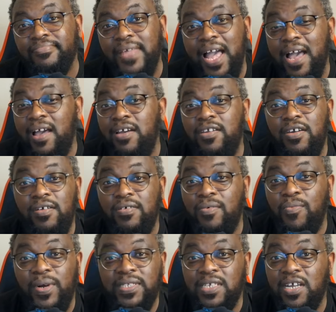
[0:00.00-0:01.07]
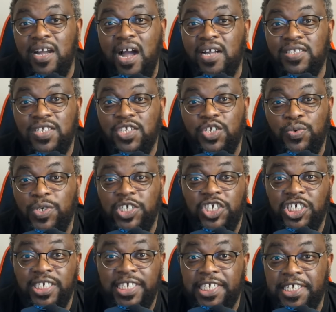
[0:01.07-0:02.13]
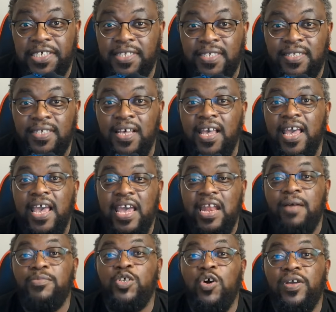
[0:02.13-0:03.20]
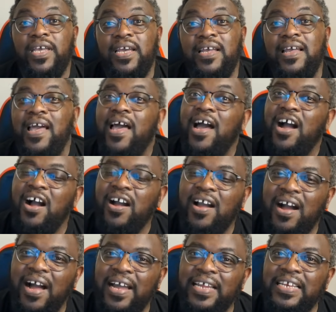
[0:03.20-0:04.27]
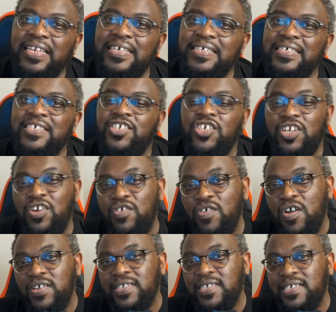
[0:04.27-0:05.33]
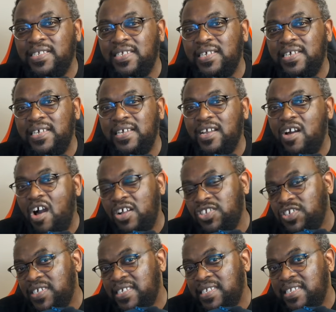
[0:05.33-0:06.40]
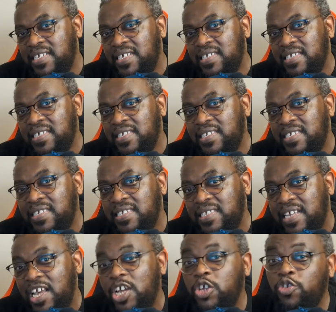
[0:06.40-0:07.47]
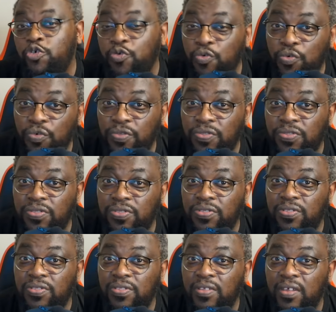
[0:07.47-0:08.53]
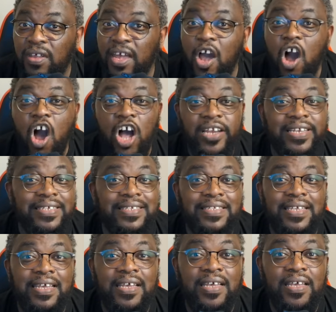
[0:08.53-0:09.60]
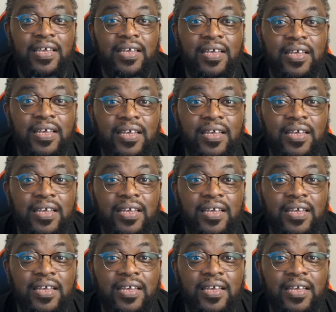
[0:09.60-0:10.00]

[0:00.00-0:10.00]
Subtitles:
I don't know what her heart situation is. And I'm talking her kindness, generosity, consciousness, truth, honesty.